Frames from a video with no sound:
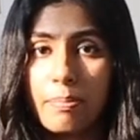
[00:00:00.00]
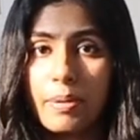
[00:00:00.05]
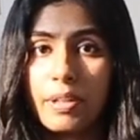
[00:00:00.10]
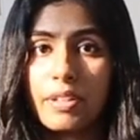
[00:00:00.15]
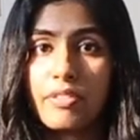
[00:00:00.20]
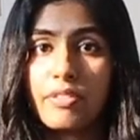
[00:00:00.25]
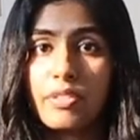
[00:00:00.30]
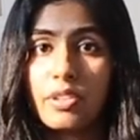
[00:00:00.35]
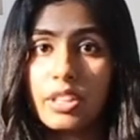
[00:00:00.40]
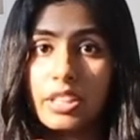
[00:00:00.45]
but
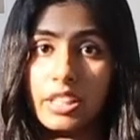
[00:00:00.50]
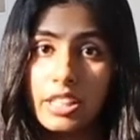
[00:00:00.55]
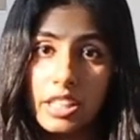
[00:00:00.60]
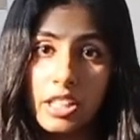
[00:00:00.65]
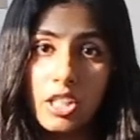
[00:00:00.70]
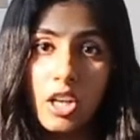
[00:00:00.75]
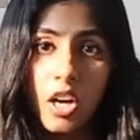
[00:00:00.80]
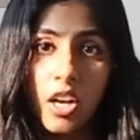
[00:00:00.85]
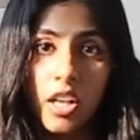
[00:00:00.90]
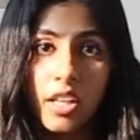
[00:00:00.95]
for
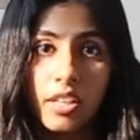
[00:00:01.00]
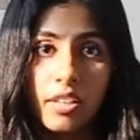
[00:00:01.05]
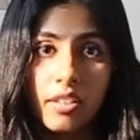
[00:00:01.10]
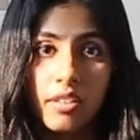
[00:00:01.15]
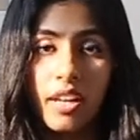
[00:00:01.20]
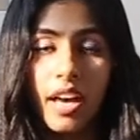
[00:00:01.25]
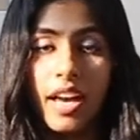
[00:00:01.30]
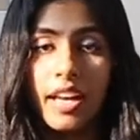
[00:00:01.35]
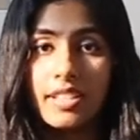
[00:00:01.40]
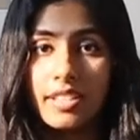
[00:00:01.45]
econ
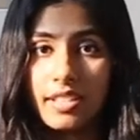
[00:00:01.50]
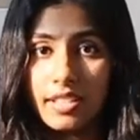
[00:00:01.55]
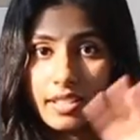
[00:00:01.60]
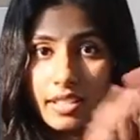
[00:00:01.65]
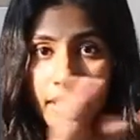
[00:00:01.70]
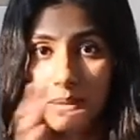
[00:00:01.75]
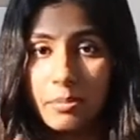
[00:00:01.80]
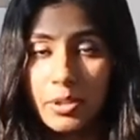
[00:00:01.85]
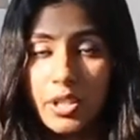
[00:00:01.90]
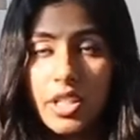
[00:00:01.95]
as a
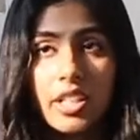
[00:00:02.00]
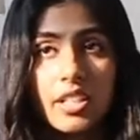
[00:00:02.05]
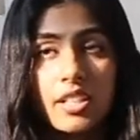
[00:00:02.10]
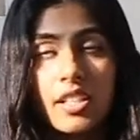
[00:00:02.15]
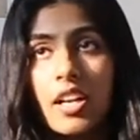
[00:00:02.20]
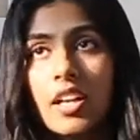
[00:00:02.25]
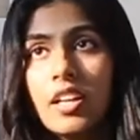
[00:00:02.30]
subject,